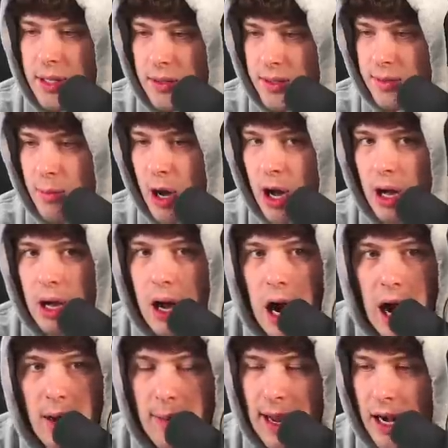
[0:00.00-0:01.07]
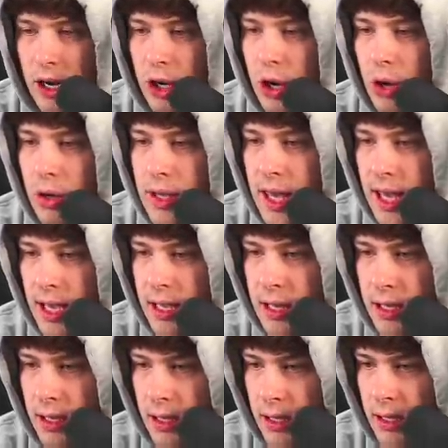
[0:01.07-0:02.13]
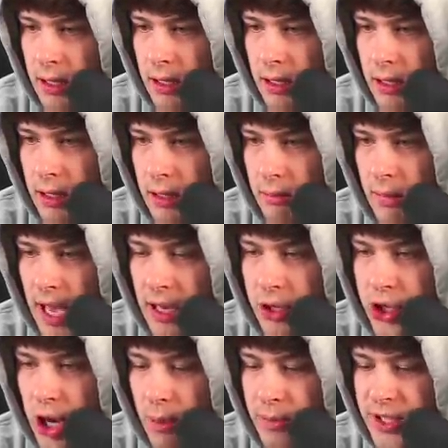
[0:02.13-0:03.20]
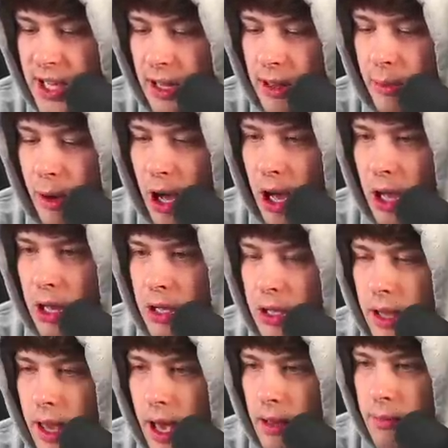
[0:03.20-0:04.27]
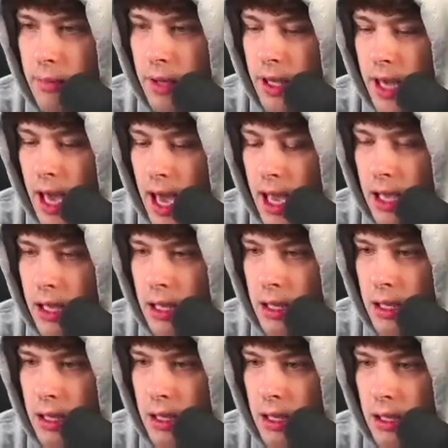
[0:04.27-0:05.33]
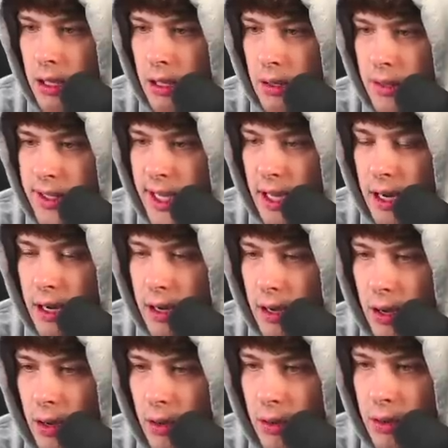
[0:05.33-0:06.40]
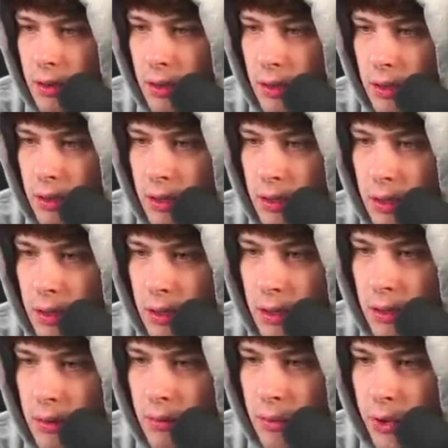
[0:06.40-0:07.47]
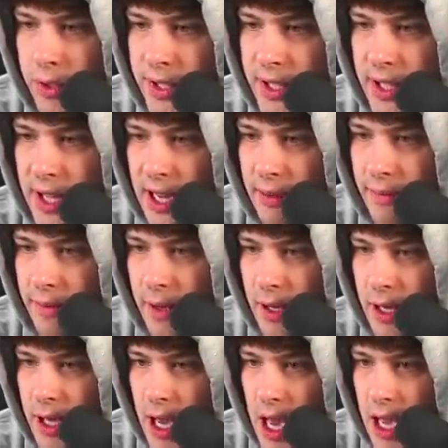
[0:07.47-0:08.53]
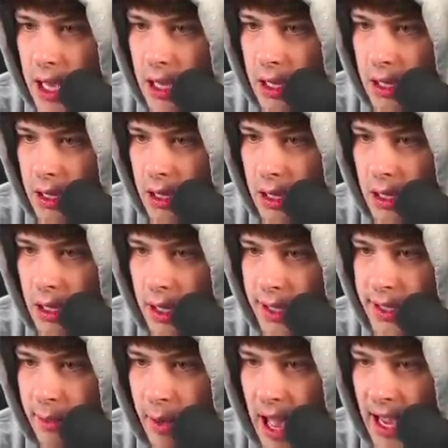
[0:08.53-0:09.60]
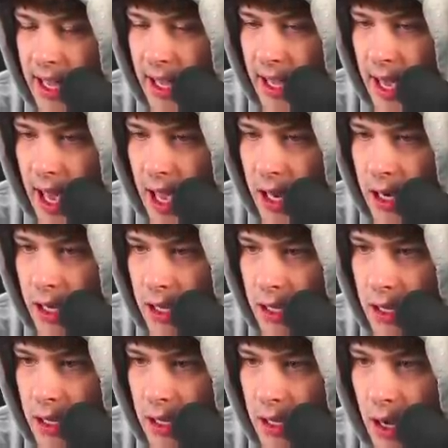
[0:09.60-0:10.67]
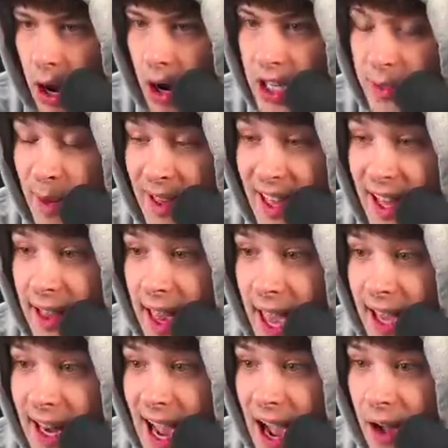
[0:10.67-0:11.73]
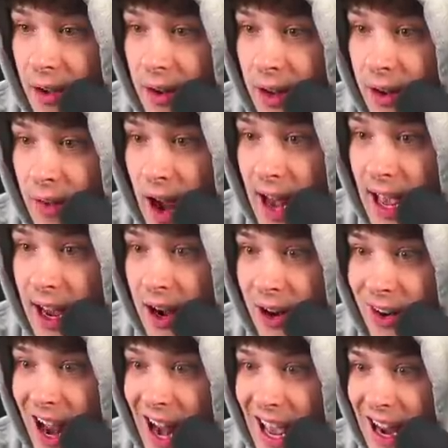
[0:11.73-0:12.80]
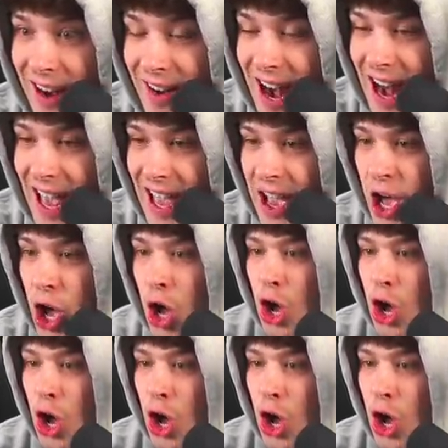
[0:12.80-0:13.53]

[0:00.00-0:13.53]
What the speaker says: is so small. All right, we got a goal kick. Man jumps on the ball. Yep, okay. What's he gonna do? We sit down. Okay. It's a back again. Oh, he's about to get taken out. Ready, ready, ready.